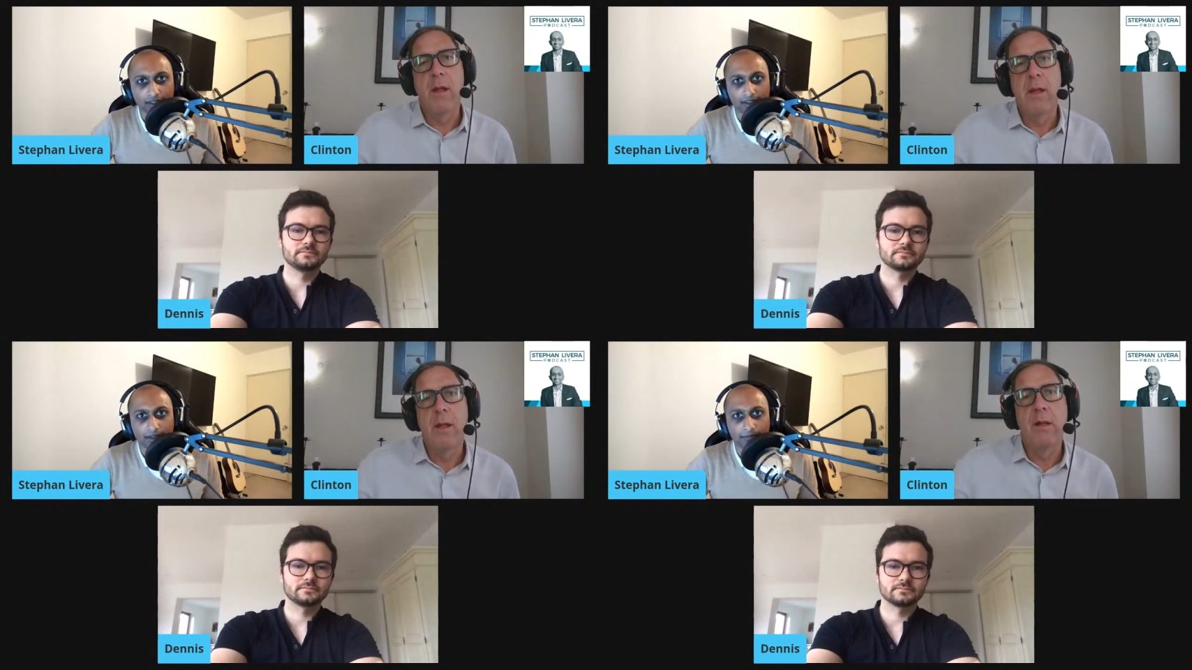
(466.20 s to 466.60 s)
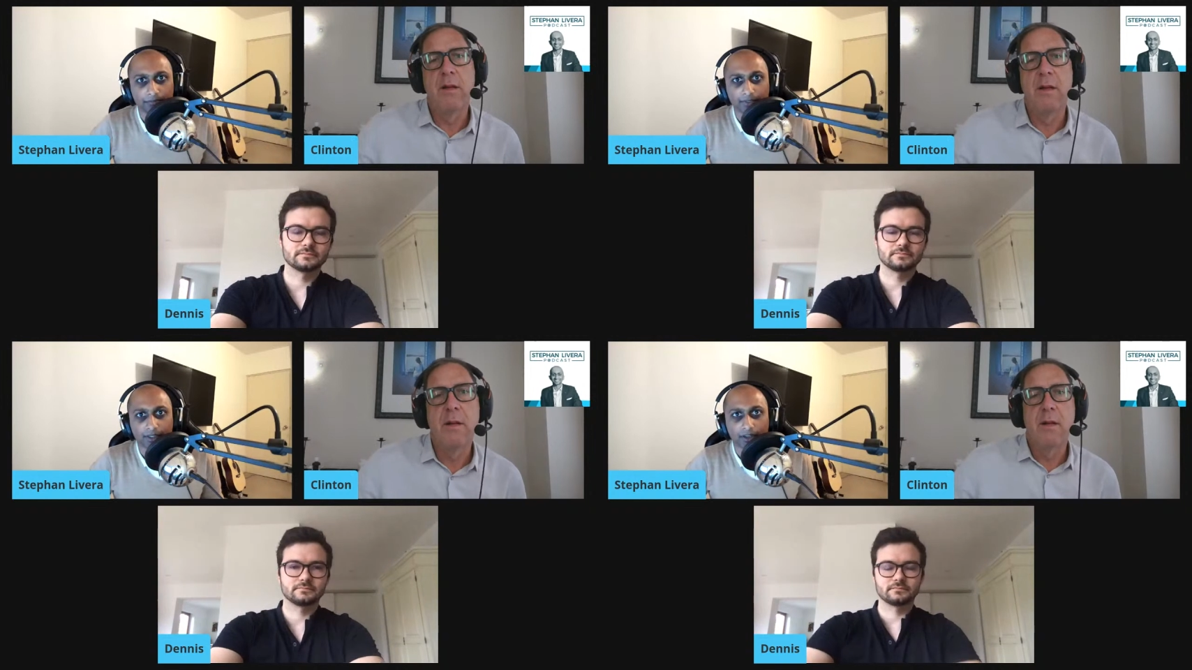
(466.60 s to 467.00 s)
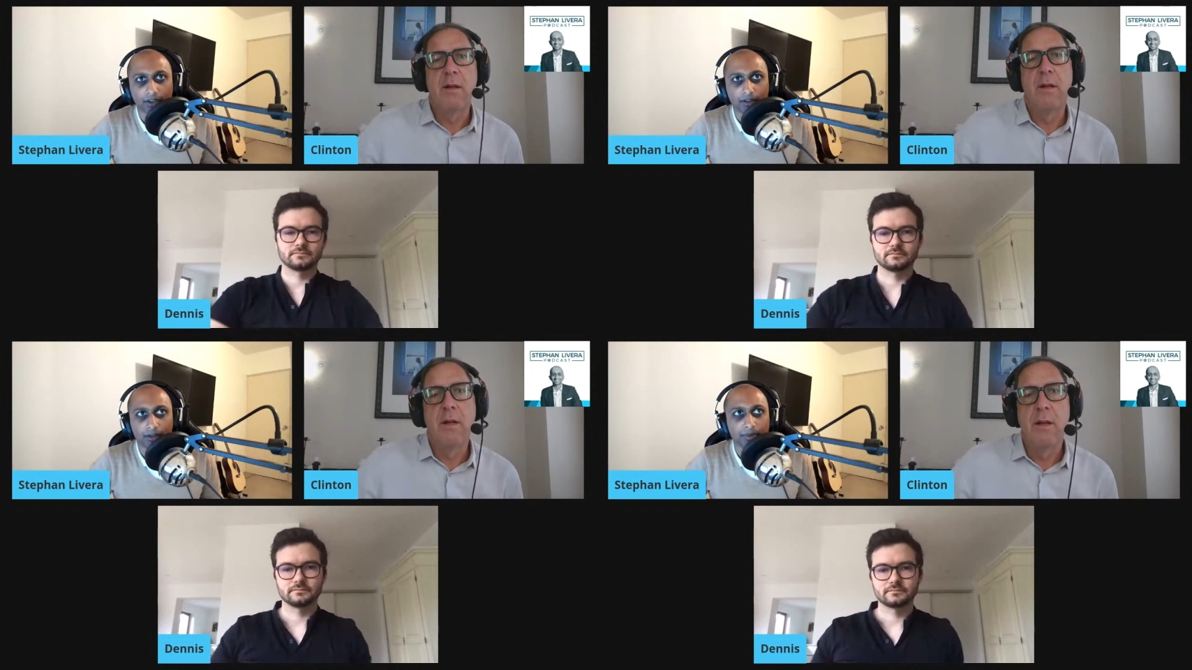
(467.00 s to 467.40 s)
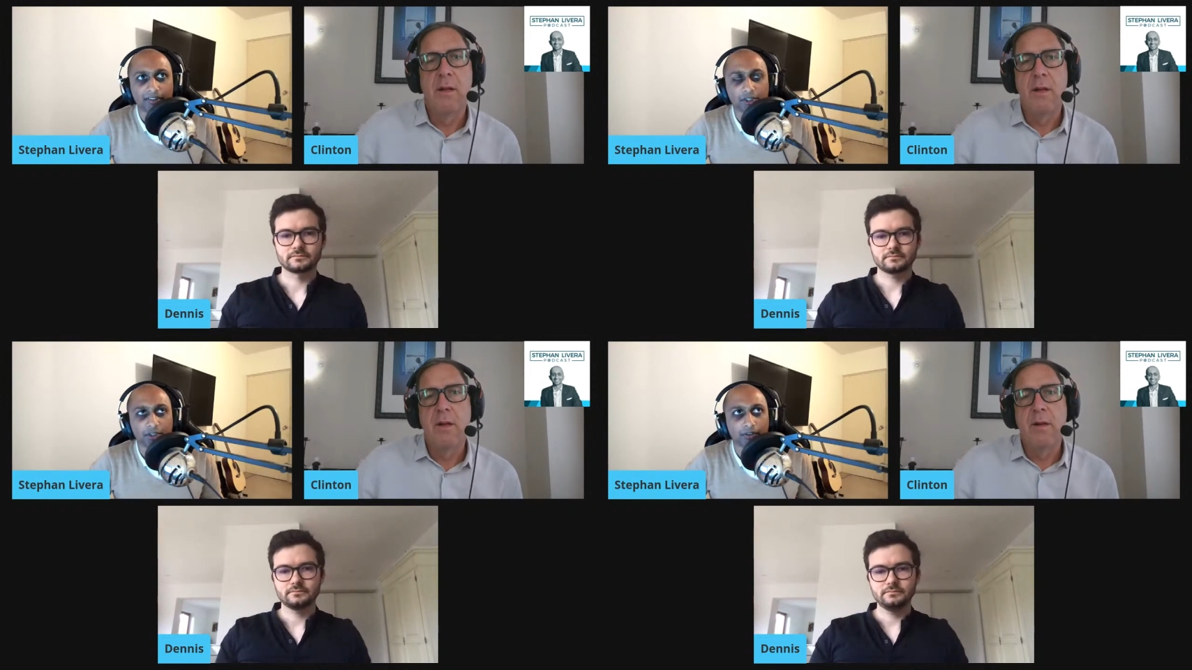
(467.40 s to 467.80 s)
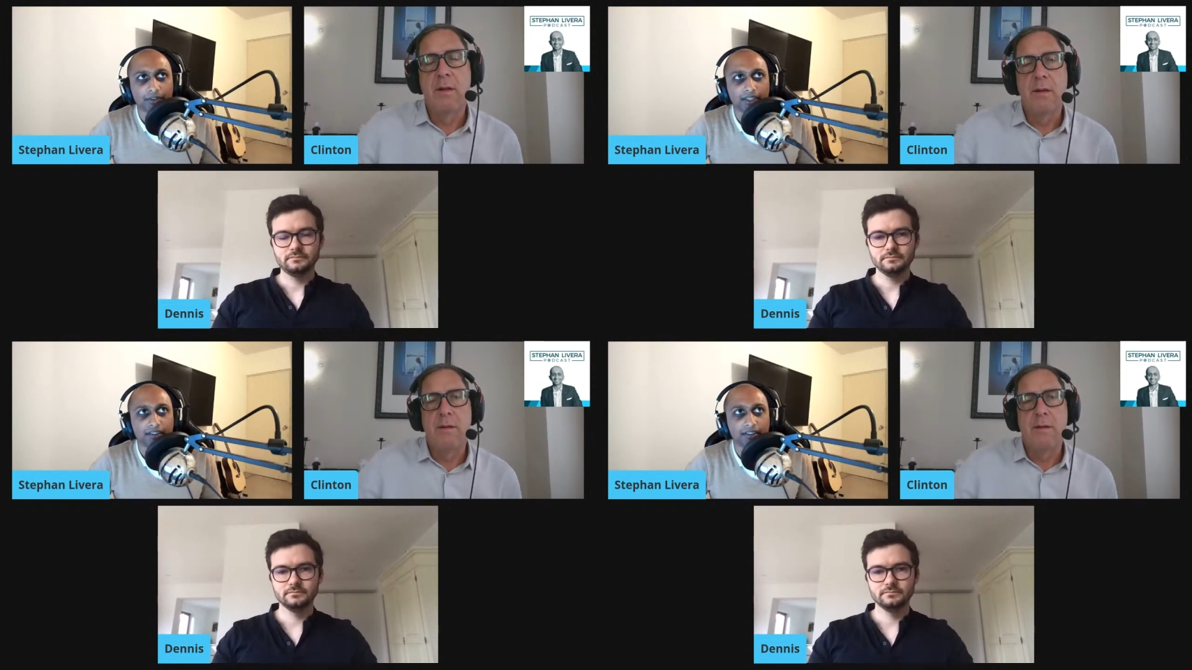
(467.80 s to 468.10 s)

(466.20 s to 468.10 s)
Speaker 1: um, uh, position of it,